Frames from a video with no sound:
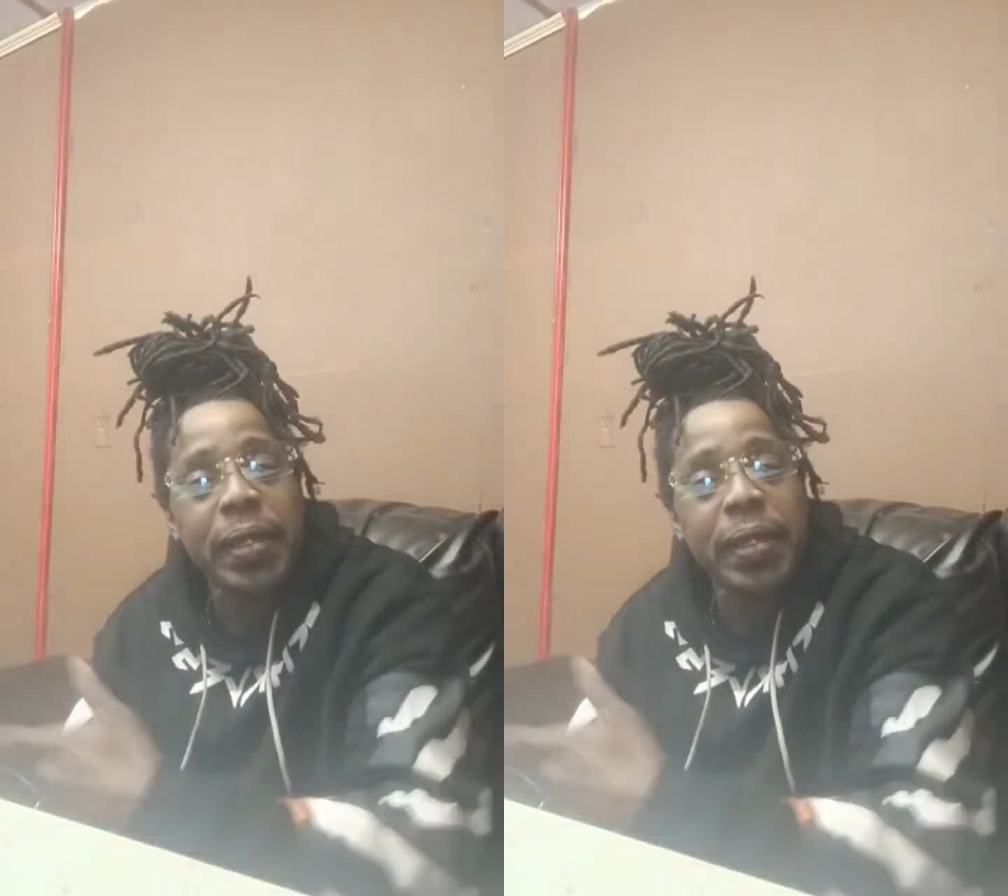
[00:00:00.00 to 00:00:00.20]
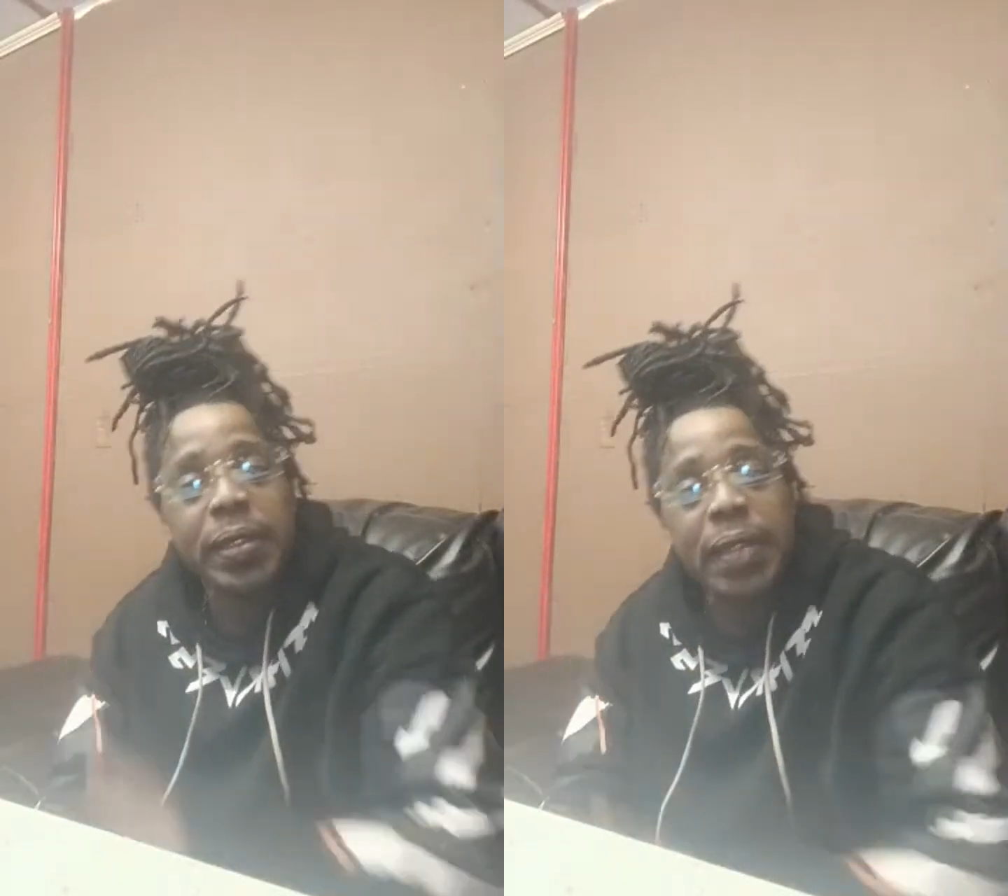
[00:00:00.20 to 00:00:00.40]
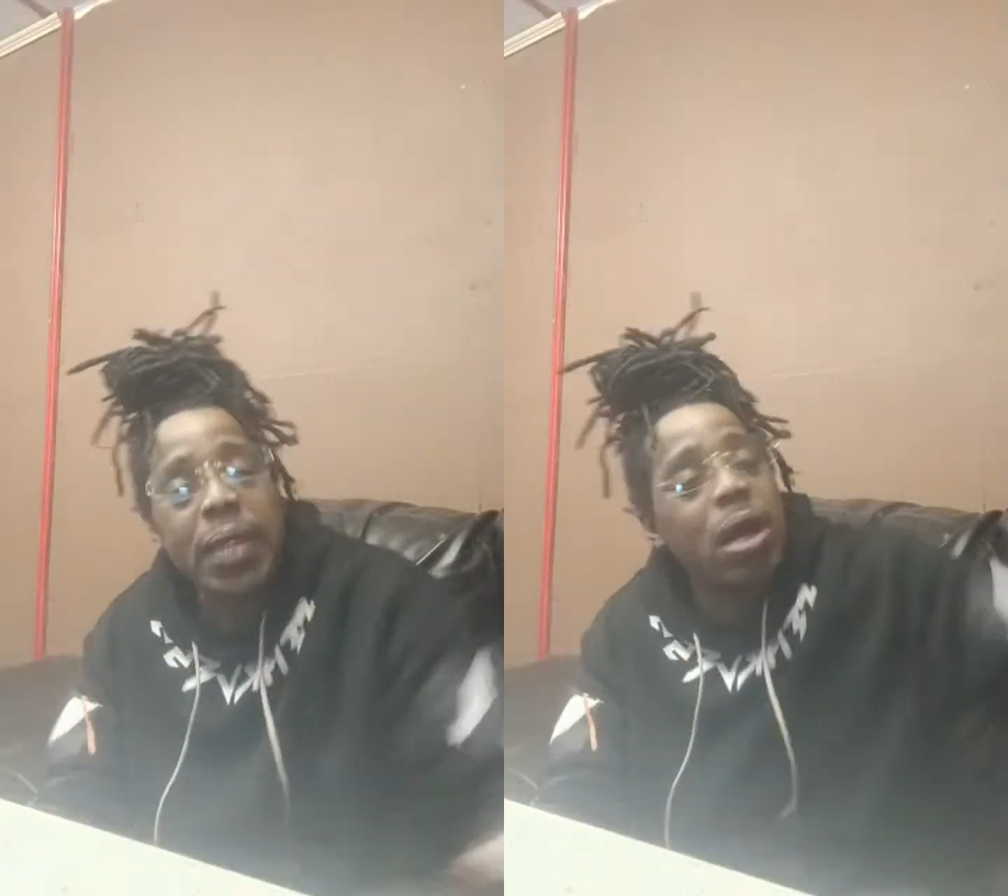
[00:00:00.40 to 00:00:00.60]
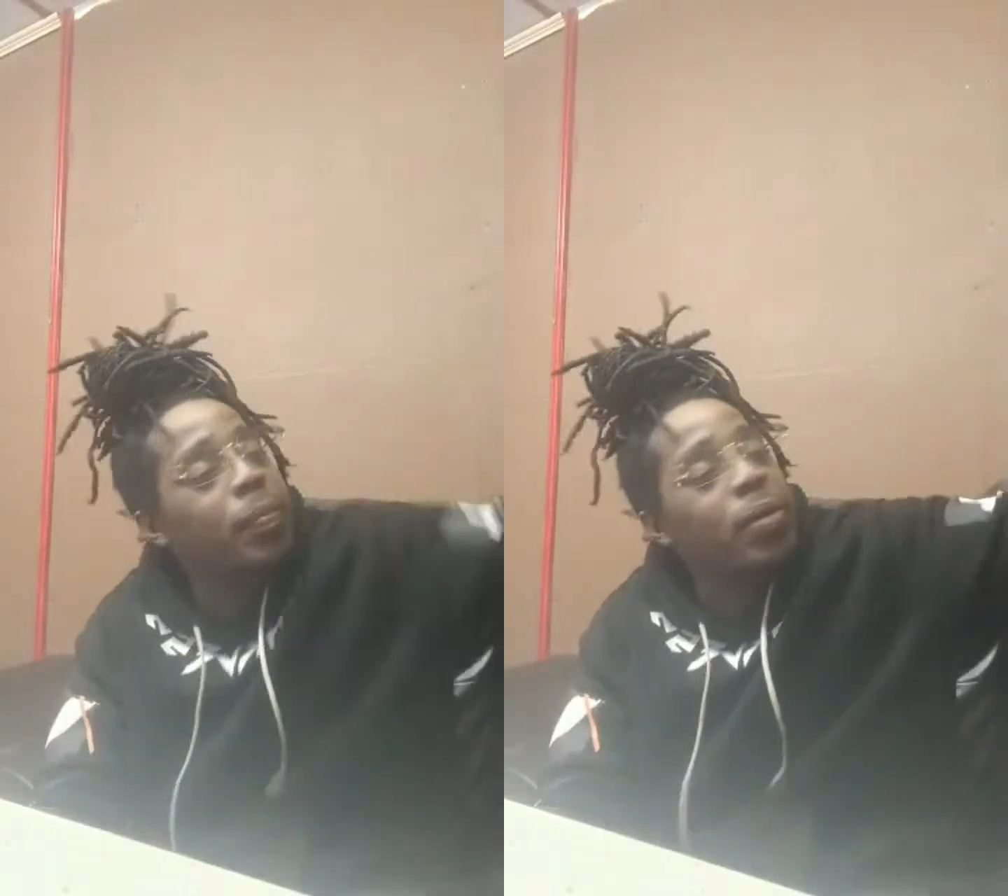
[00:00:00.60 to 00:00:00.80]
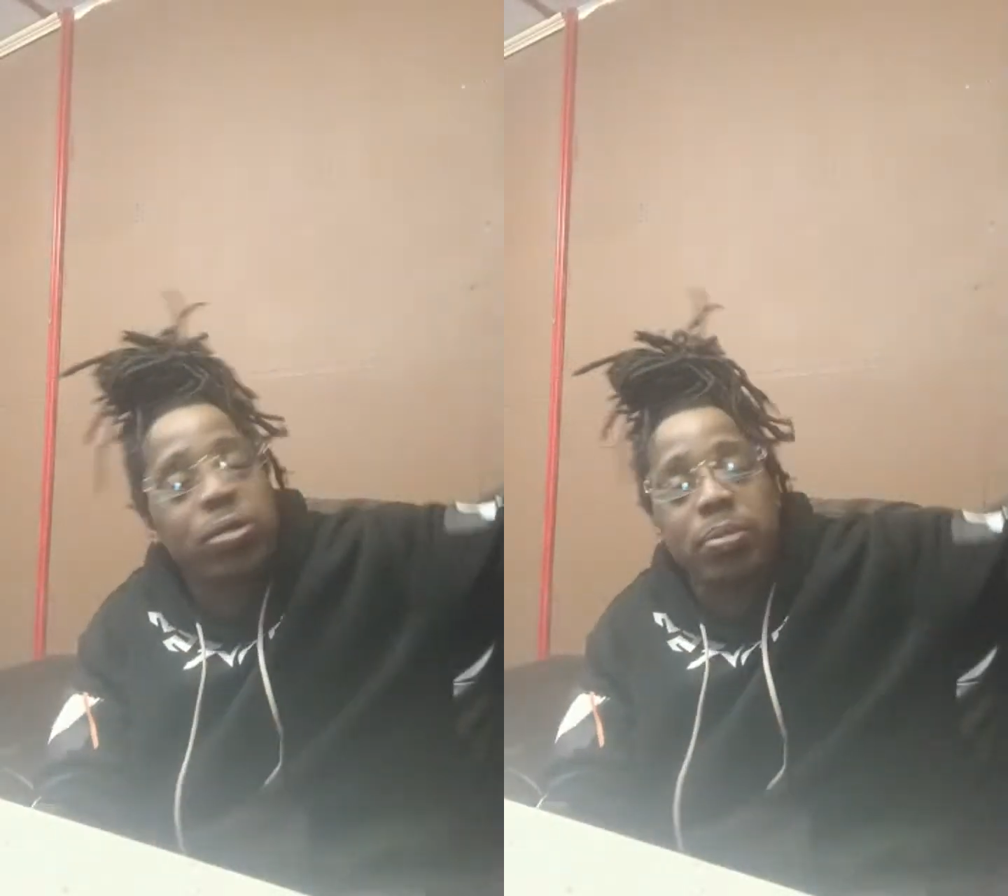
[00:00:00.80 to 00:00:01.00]
they knock
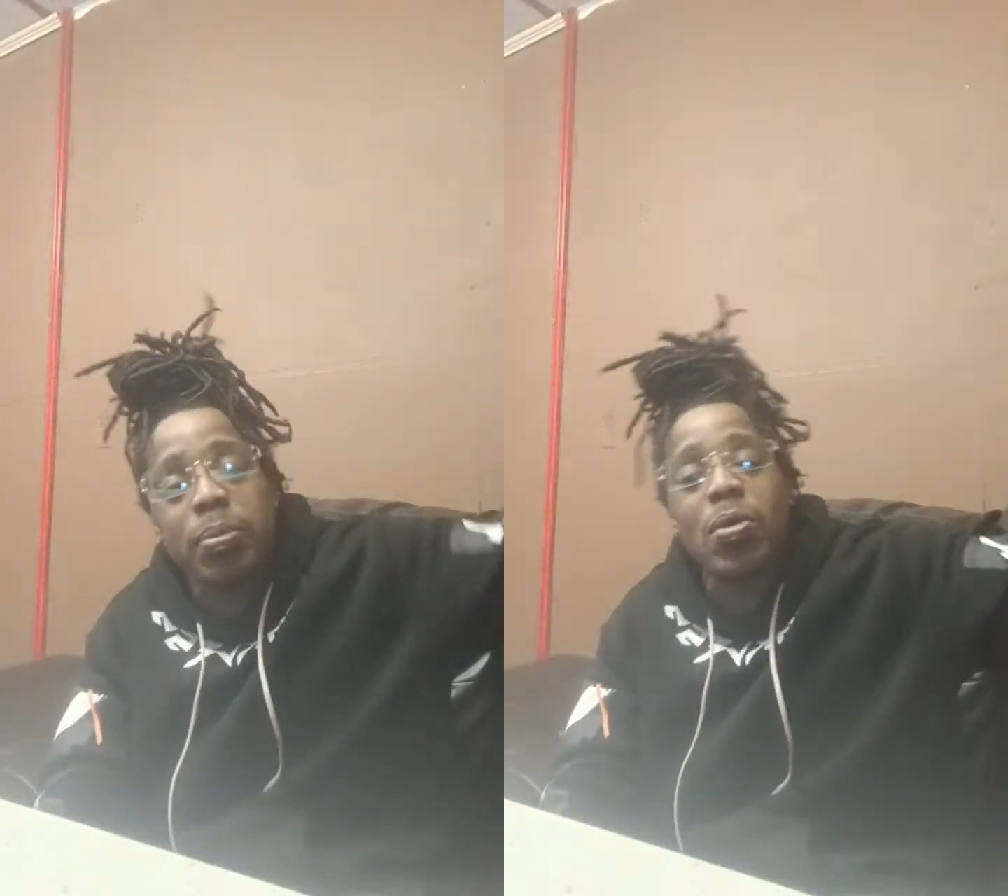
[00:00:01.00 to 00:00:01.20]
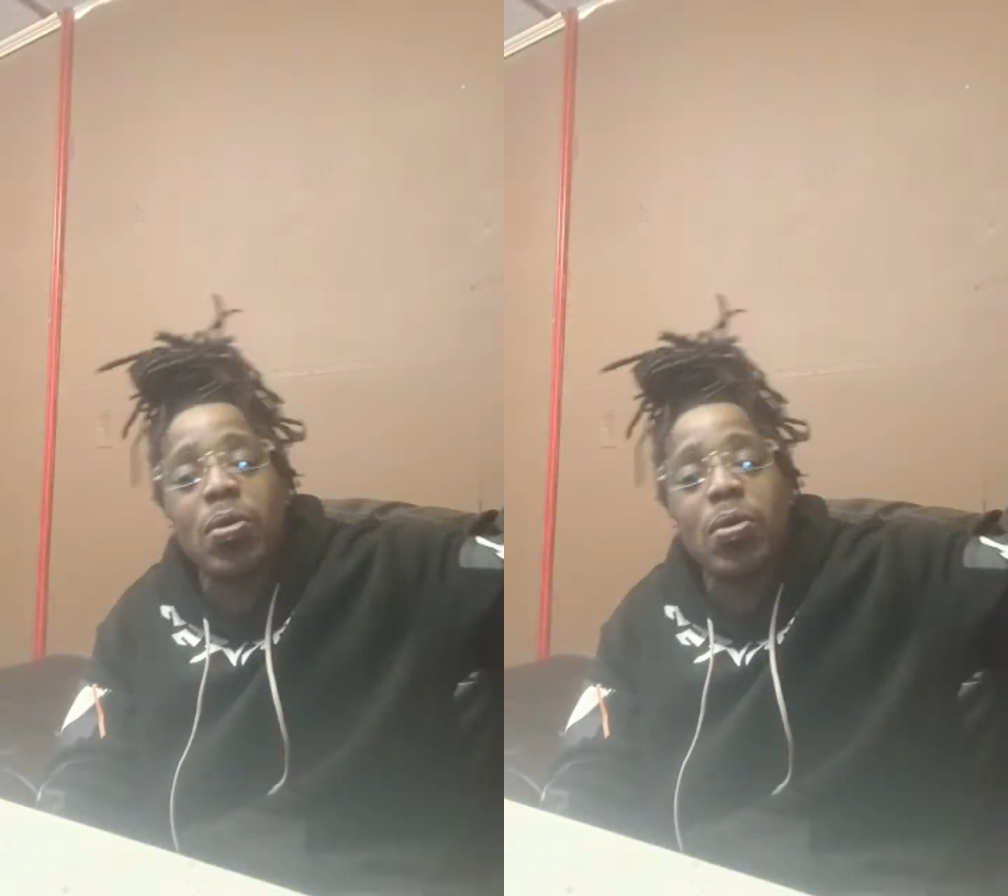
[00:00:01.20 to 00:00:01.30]
me on some whole